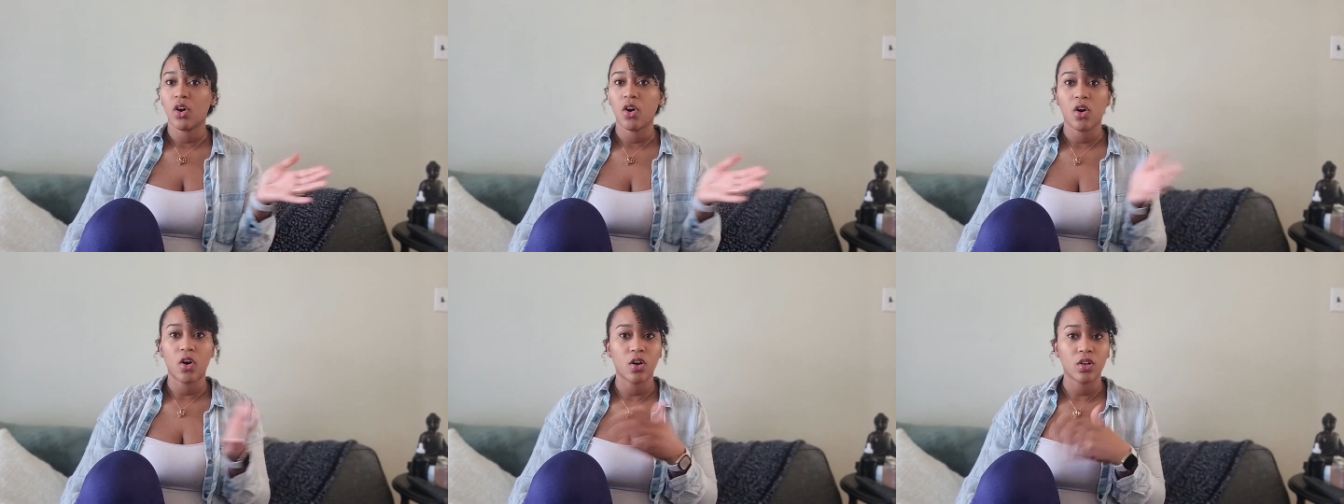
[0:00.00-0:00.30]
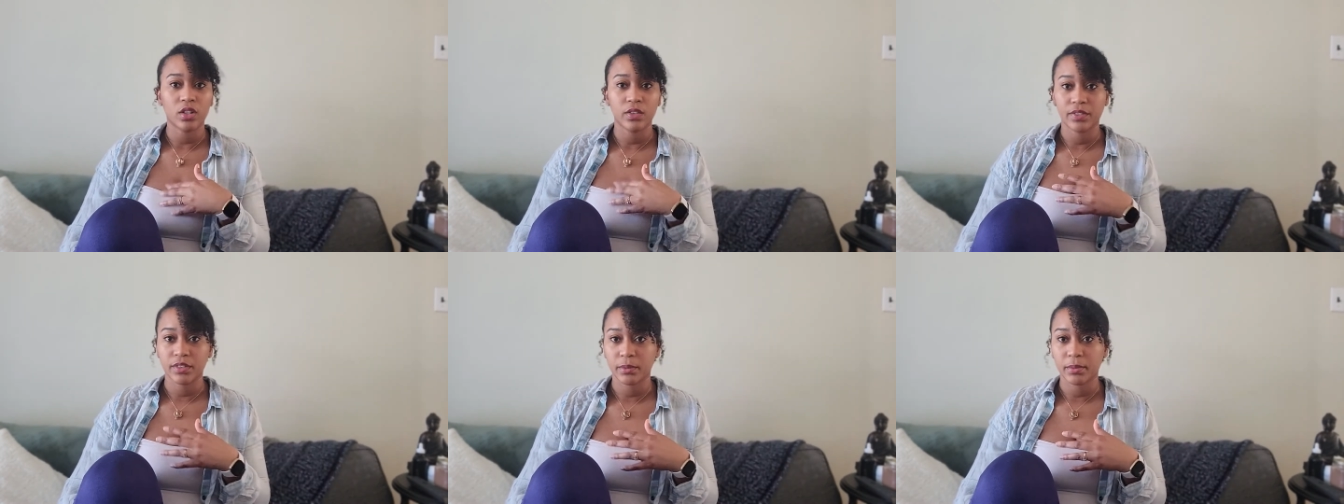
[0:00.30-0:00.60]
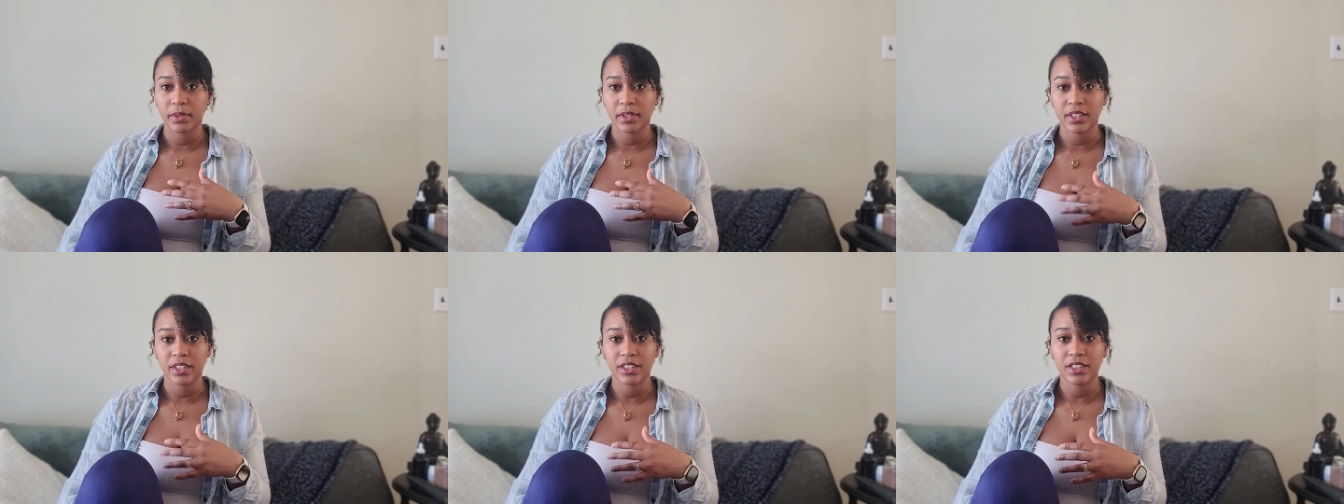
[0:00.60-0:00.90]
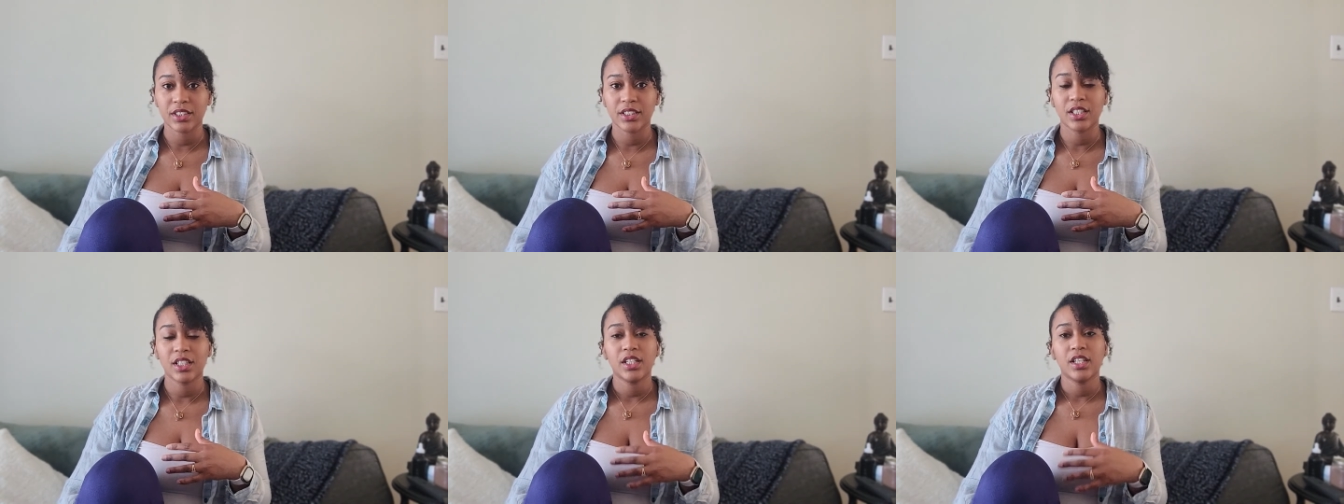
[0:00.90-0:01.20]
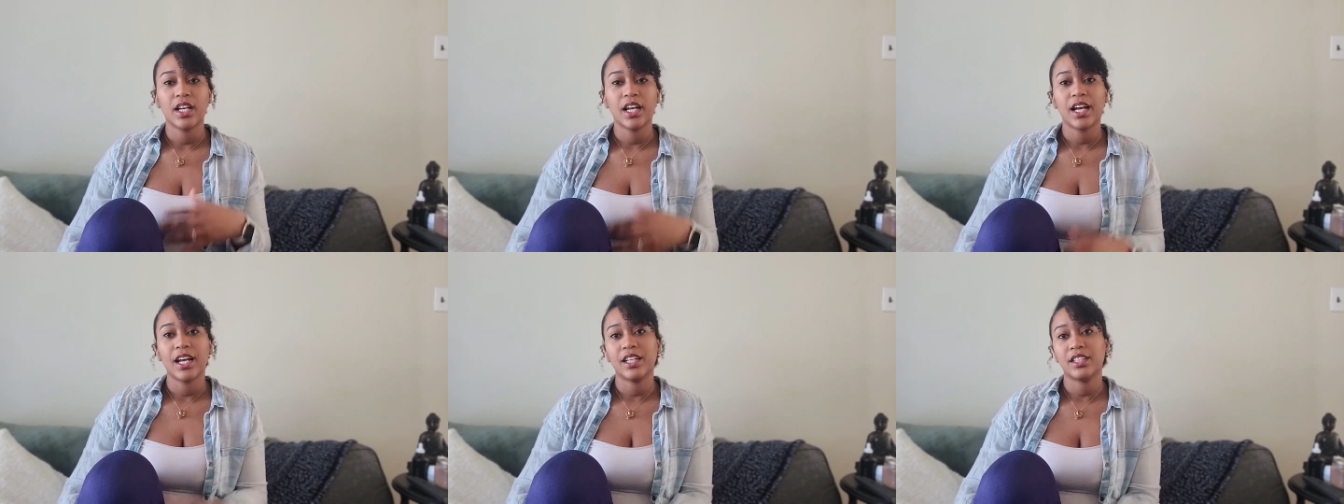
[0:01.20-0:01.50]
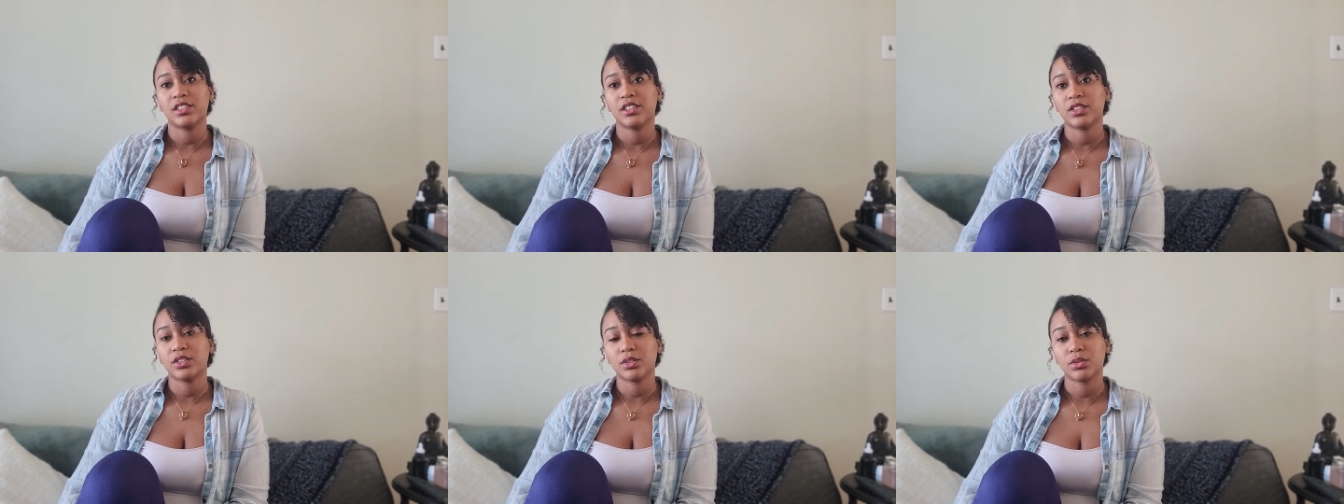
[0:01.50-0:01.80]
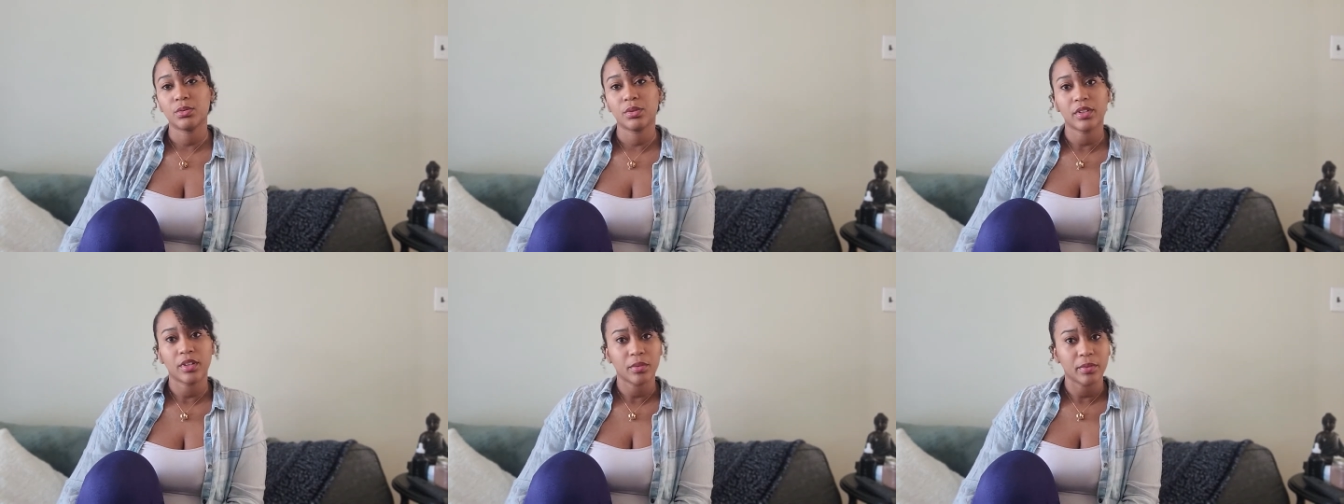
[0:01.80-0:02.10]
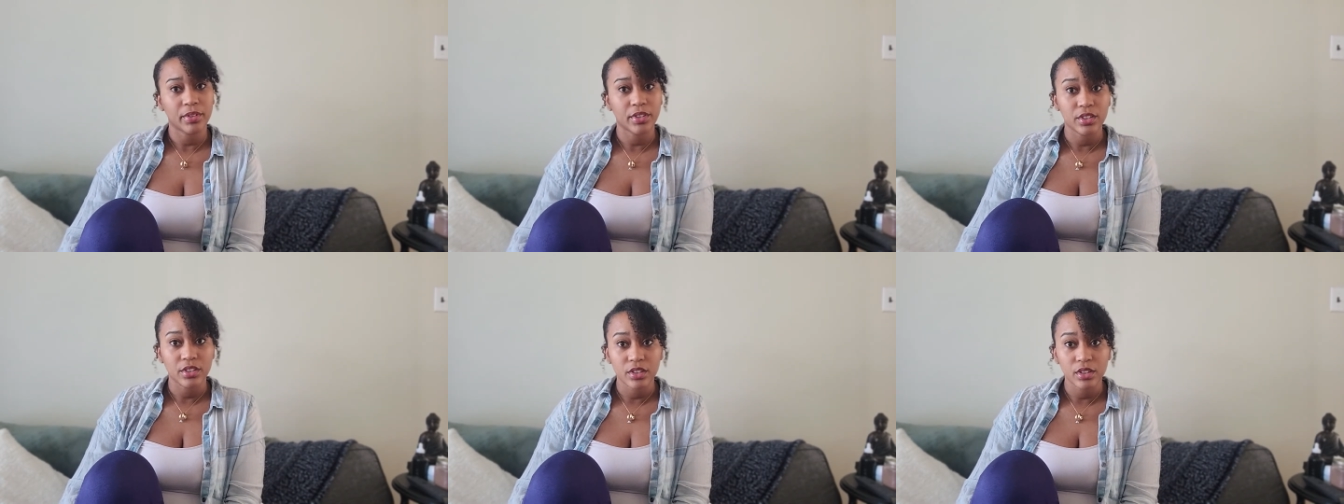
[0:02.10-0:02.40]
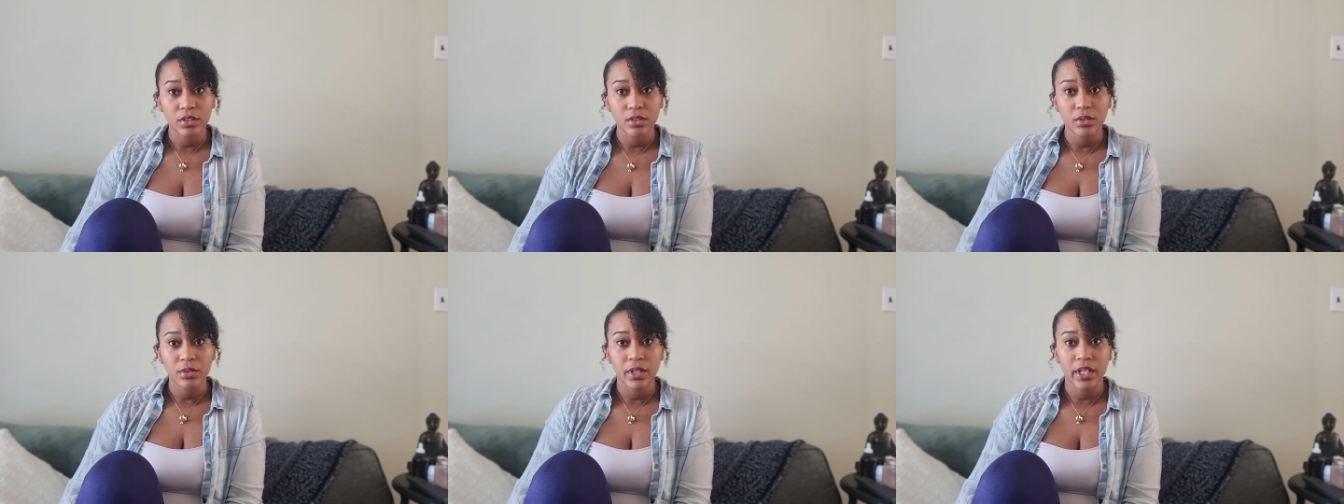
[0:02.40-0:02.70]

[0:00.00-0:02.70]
all over the place as to what I want to do.